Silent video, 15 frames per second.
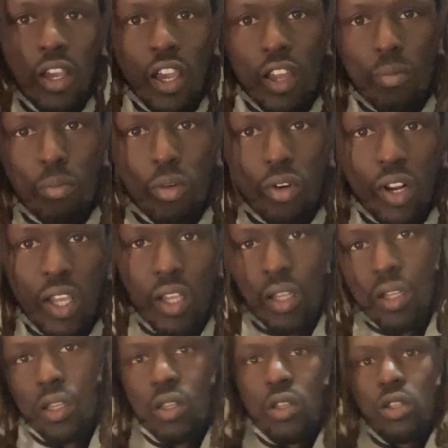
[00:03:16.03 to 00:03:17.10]
and
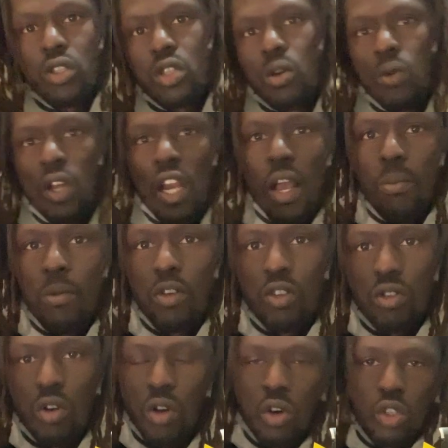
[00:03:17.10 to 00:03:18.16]
moringa. So when I'm on
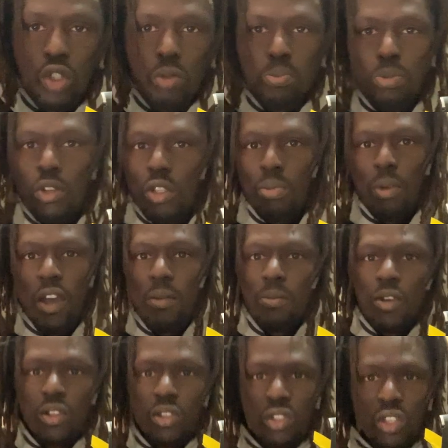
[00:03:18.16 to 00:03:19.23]
road to boost my
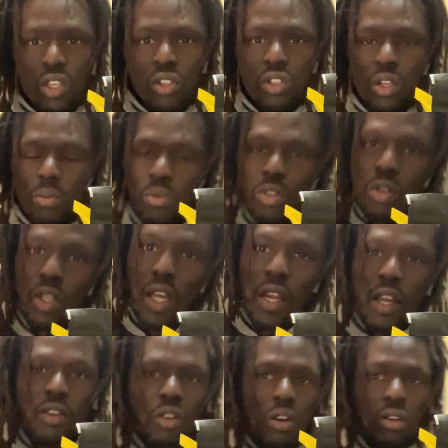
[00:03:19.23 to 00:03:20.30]
immune system so that
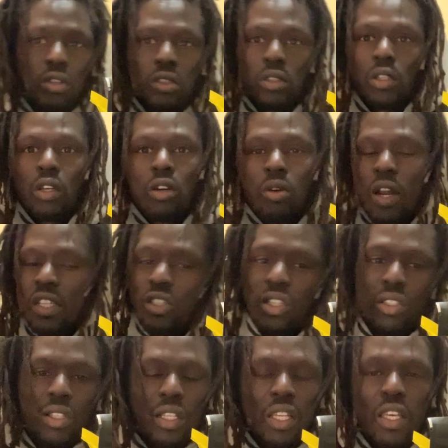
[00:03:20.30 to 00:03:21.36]
I don't crash
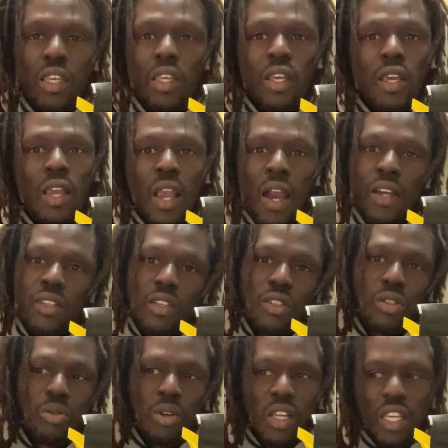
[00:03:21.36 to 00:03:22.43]
easily, I
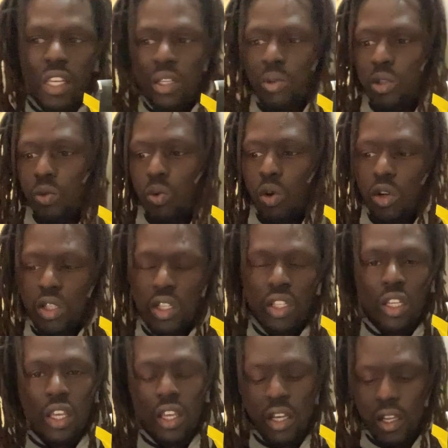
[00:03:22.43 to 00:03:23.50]
just drink it with water
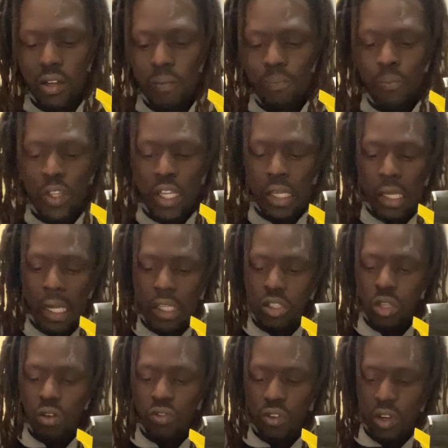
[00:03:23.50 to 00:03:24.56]
and eat it. And
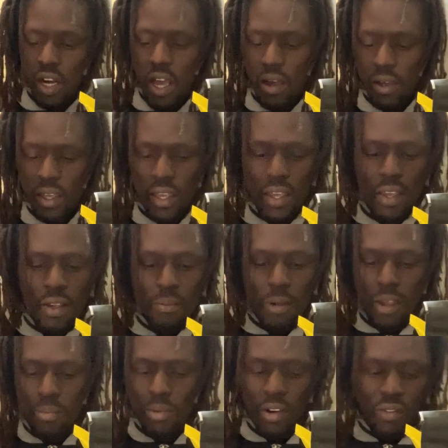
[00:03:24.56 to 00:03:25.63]
so for now here,
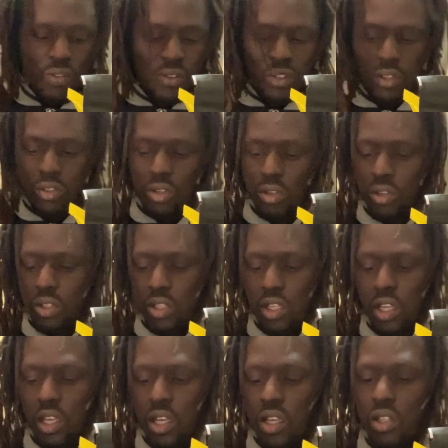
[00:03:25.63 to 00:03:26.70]
my breakfast, as you can see,
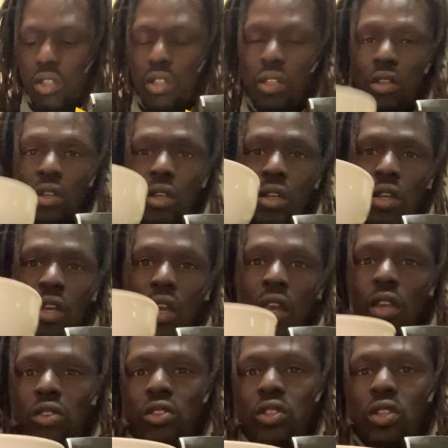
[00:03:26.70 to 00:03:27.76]
is
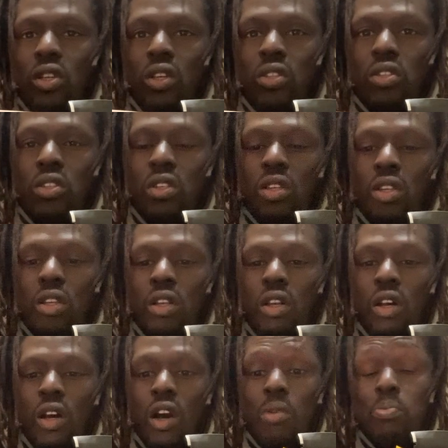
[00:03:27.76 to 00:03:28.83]
it's just
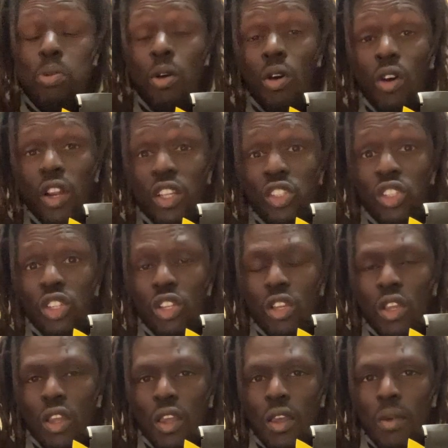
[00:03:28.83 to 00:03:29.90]
a porridge
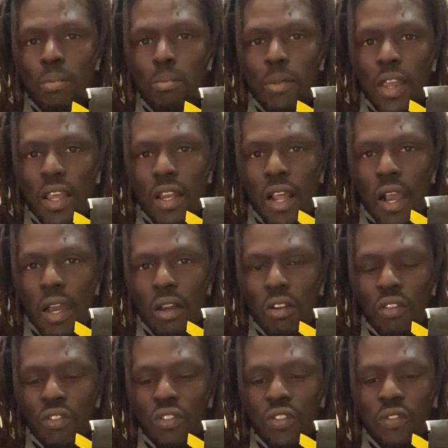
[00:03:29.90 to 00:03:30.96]
made out
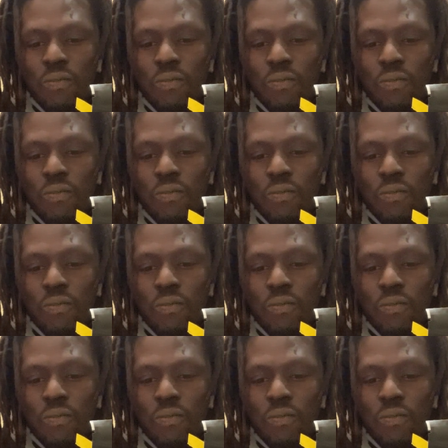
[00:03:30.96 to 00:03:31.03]
of